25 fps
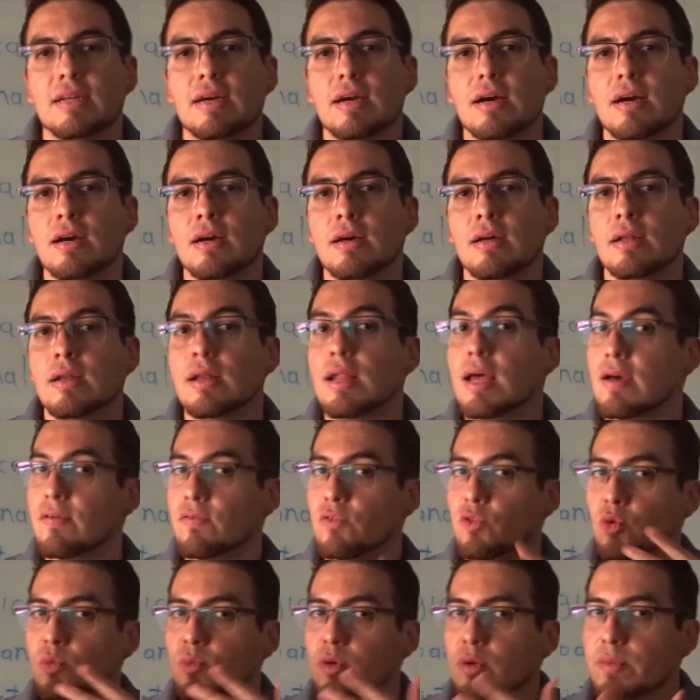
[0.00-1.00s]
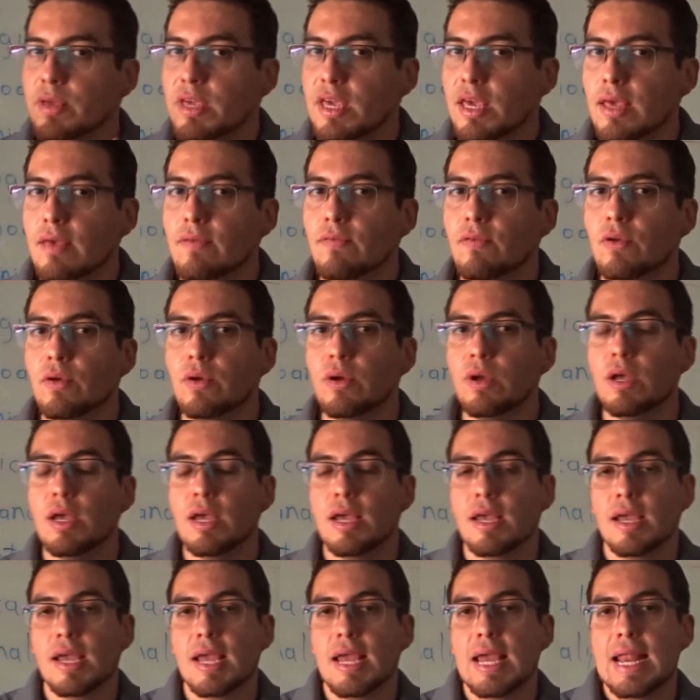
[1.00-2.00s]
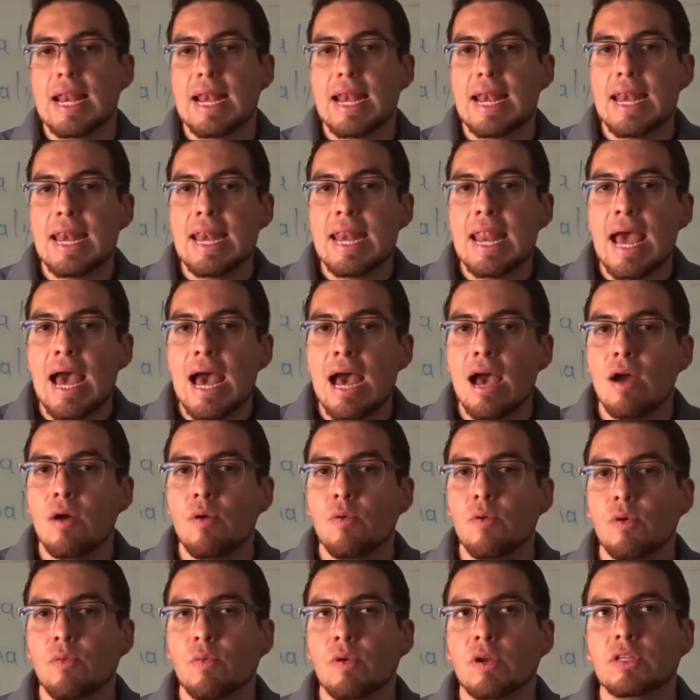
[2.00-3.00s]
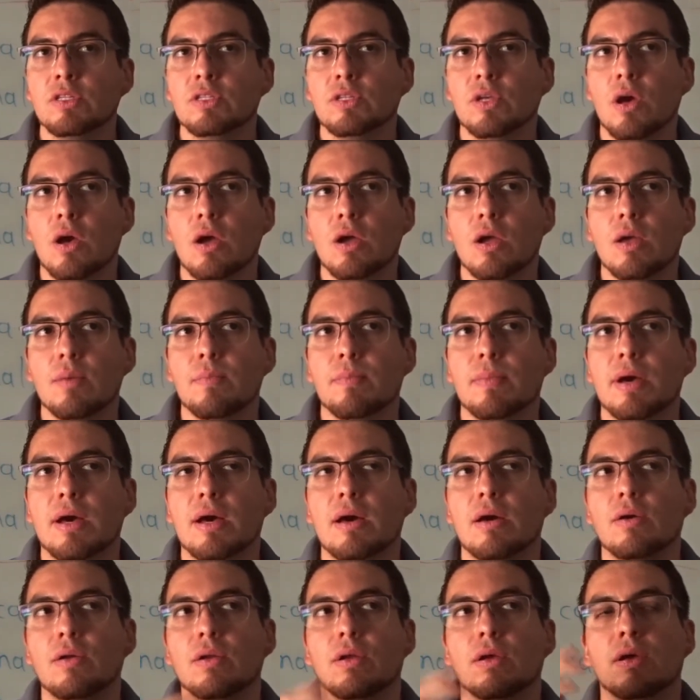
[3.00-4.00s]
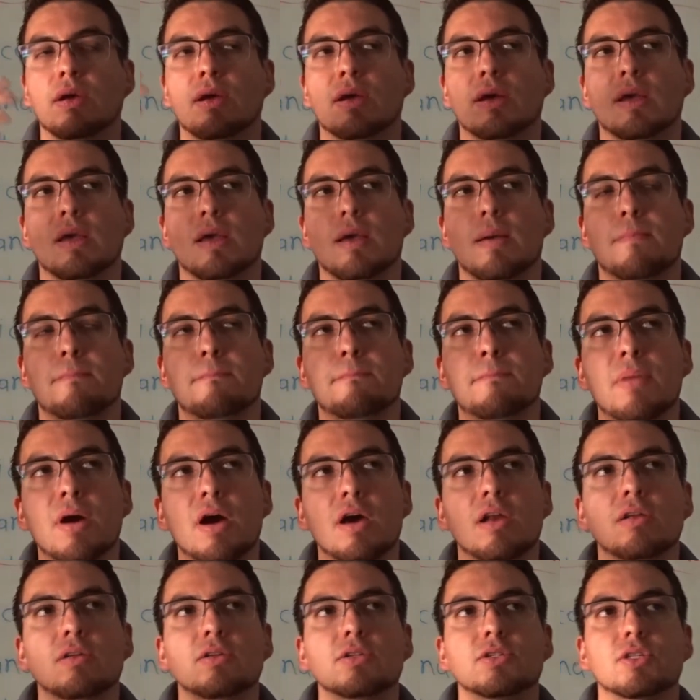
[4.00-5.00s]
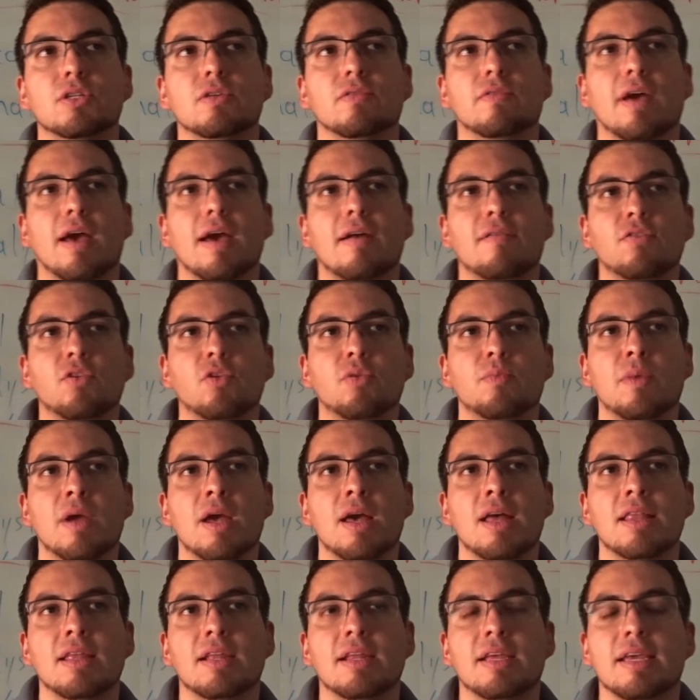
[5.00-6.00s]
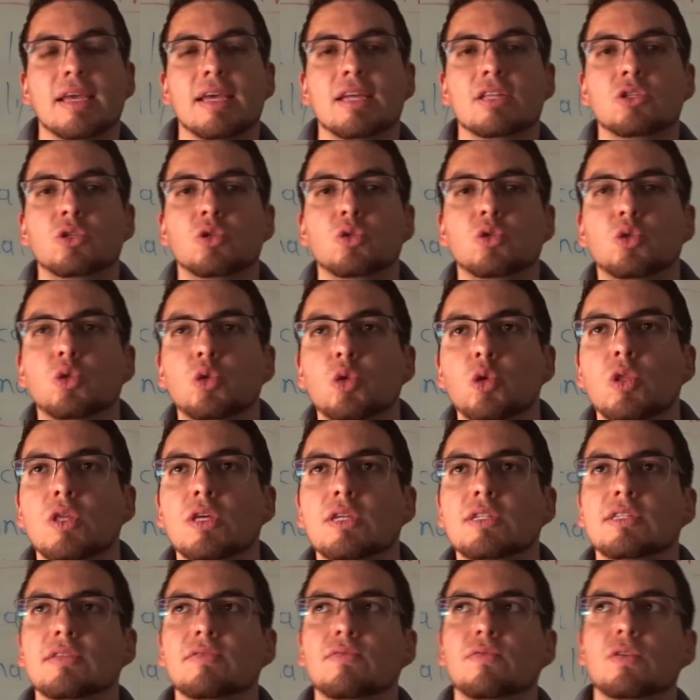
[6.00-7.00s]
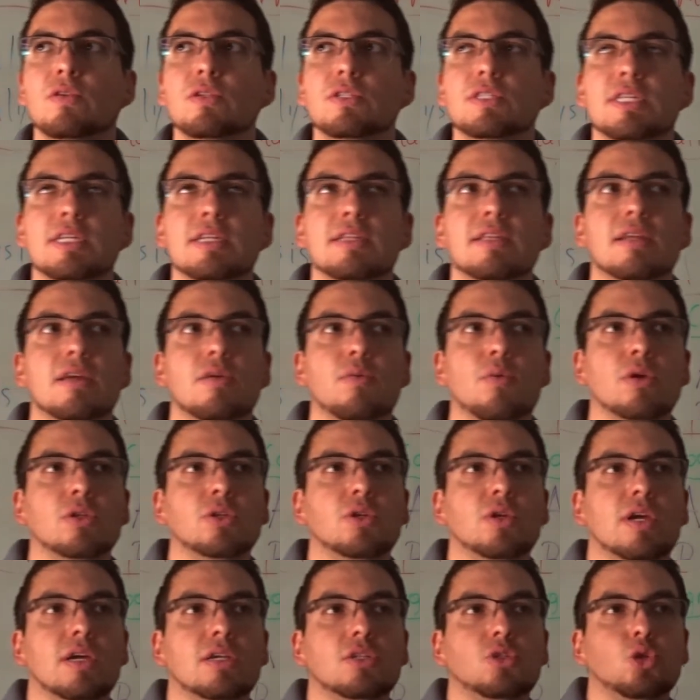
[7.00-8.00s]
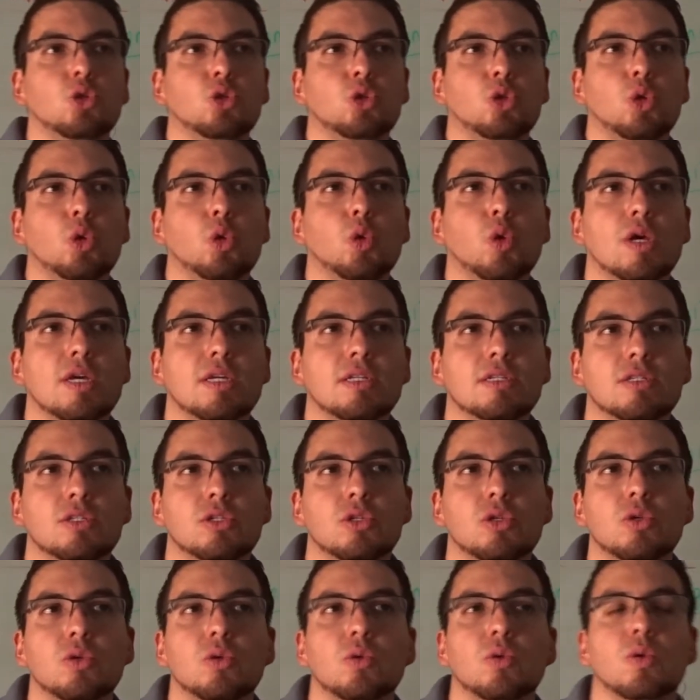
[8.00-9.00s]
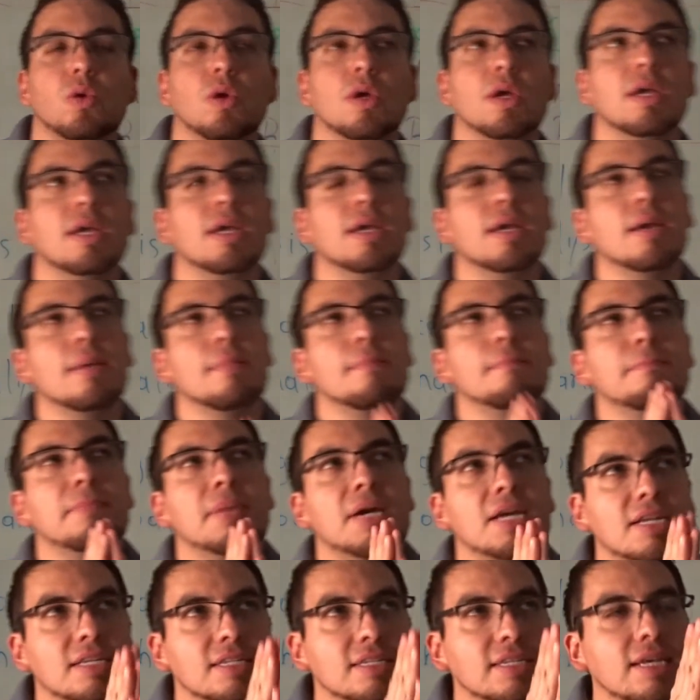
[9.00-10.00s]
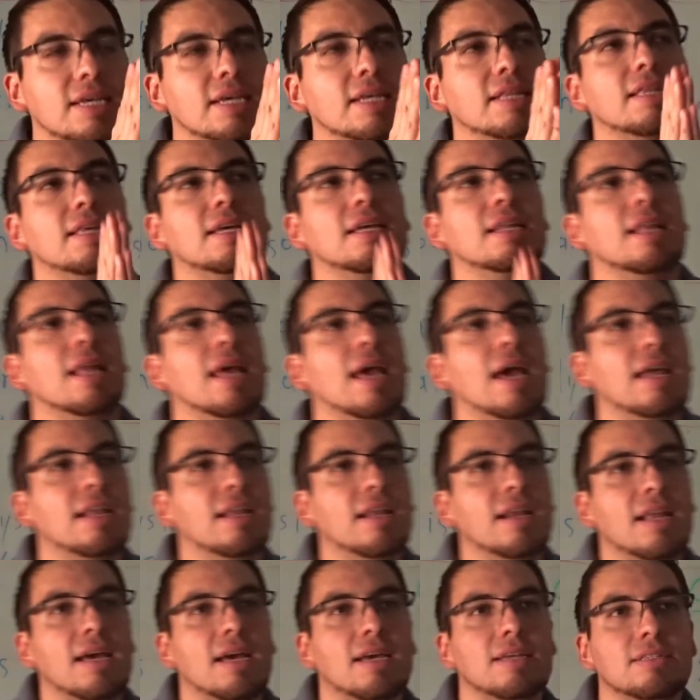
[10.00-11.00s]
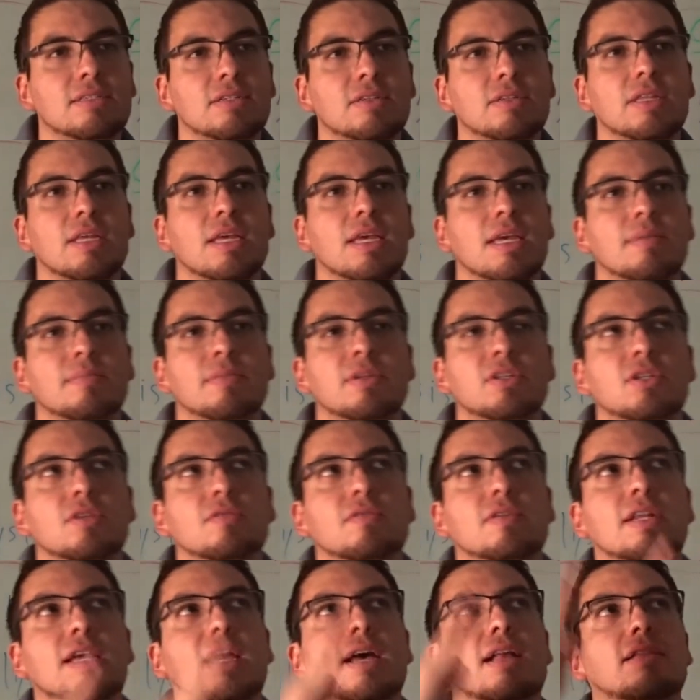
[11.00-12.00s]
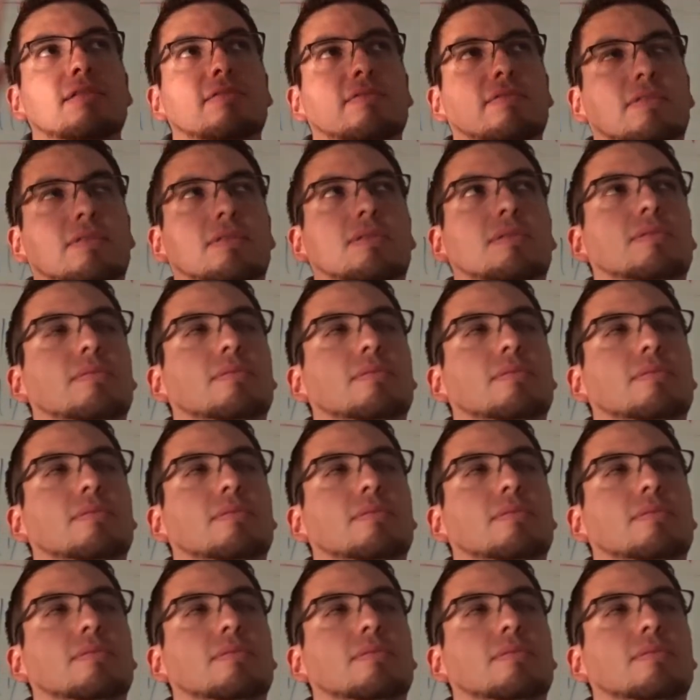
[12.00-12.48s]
on abnormal behavior. Now we're going to talk about models of abnormality. And to do this, the first thing that I want you guys to do is to meditate and analyze on the image of an elephant.